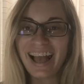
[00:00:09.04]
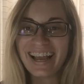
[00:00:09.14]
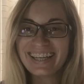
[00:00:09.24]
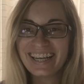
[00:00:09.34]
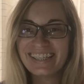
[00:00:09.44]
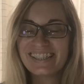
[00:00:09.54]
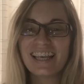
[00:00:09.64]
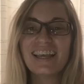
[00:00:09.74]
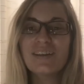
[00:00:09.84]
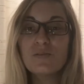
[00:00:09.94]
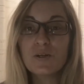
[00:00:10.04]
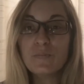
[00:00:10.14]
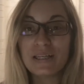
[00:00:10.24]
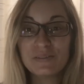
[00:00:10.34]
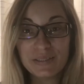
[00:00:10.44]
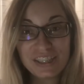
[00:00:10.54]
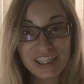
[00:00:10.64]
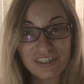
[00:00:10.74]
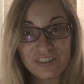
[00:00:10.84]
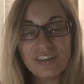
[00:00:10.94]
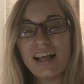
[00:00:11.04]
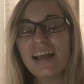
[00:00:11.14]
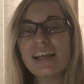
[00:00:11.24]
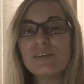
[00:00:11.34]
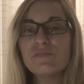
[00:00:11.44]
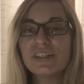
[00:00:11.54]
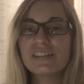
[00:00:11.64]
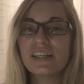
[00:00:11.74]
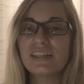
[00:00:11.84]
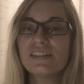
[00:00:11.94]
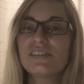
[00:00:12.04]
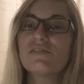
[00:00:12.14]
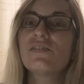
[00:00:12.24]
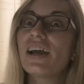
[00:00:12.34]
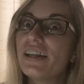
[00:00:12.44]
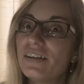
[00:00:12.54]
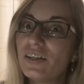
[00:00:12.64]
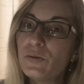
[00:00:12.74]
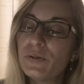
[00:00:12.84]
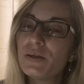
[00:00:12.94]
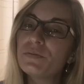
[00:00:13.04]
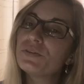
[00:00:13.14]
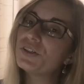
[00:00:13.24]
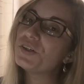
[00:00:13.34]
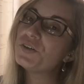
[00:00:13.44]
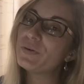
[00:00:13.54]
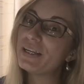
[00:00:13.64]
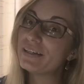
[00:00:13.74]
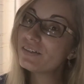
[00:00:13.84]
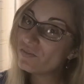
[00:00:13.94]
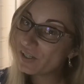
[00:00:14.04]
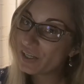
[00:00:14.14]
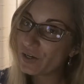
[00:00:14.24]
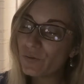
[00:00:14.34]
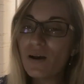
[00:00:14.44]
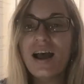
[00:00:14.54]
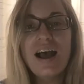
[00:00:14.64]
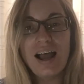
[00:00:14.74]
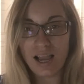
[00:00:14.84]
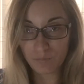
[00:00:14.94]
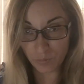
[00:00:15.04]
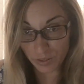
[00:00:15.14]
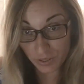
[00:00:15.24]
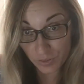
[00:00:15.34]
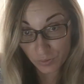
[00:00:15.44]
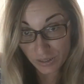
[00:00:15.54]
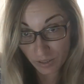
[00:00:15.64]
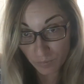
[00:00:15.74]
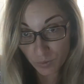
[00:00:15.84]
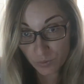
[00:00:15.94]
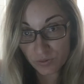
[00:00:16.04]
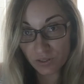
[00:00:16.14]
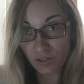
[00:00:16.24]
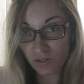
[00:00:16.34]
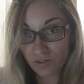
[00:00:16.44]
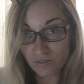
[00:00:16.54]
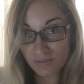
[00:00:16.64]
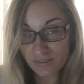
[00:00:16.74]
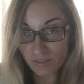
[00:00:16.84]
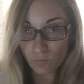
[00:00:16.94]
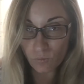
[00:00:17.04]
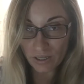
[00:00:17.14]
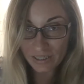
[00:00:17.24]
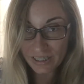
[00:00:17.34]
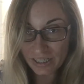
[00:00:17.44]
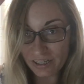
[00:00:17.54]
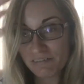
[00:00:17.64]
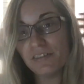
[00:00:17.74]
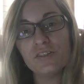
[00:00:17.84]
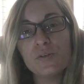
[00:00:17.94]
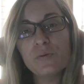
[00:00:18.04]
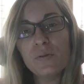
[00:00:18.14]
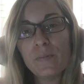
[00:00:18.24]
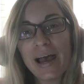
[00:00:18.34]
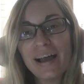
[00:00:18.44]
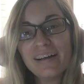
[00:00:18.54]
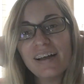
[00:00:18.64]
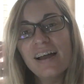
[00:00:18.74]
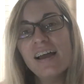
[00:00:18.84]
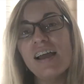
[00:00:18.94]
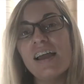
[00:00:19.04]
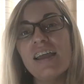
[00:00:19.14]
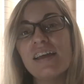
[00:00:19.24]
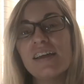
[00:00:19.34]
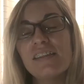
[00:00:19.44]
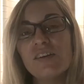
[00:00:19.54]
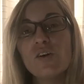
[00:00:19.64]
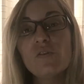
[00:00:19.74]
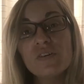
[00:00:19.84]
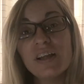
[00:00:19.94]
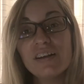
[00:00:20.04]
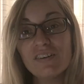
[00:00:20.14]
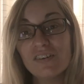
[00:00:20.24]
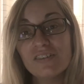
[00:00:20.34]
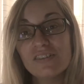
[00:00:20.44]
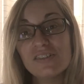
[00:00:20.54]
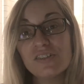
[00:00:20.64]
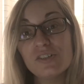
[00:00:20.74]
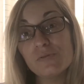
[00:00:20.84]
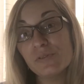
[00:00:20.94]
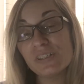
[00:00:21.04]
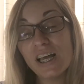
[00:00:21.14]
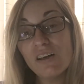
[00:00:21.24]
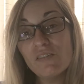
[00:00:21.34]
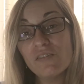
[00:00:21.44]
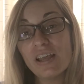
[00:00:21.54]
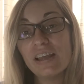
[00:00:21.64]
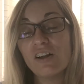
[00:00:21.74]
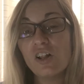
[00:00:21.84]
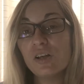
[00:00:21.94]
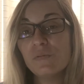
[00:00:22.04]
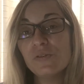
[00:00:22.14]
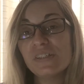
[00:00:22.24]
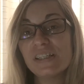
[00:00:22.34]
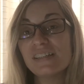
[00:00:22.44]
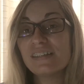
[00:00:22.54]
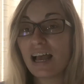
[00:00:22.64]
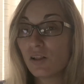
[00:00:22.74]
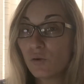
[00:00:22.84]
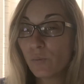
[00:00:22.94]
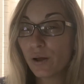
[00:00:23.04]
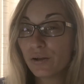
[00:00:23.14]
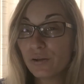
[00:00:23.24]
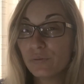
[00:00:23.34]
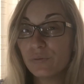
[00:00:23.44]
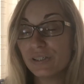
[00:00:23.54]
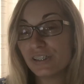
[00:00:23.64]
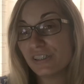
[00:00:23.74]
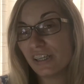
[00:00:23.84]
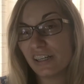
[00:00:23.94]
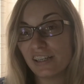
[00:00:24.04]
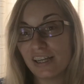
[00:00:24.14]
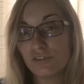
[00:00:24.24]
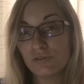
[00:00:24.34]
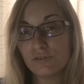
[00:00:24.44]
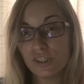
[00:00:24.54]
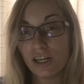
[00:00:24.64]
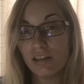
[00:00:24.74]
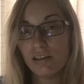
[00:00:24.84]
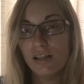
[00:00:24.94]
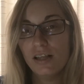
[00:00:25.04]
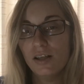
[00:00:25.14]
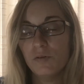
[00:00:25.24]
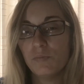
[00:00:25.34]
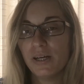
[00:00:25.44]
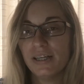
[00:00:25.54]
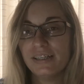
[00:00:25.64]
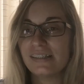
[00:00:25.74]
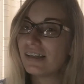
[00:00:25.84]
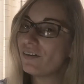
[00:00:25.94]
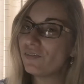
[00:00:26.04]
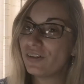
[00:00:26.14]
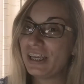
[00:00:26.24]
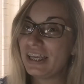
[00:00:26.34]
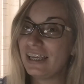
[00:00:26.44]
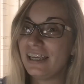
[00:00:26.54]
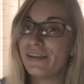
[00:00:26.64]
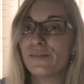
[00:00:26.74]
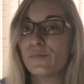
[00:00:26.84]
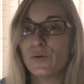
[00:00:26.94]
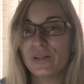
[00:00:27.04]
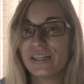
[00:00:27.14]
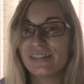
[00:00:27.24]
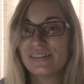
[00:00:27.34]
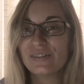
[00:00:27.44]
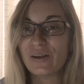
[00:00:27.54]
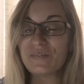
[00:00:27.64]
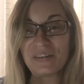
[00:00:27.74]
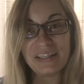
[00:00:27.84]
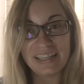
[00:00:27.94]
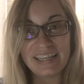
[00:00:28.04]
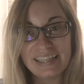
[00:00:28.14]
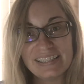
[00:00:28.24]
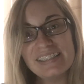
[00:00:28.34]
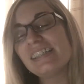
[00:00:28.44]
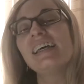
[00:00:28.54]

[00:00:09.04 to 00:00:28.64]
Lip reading: Hi guys, and welcome back to my channel. I am very excited to finally be able to show you my next video. I'm going to do some loose curls, one here and then two in the back, and they're overnight curls so you can do them yourself, and all I'm using is aloe water, which is like a natural gel, but it's not flaky in the morning, so I really like it.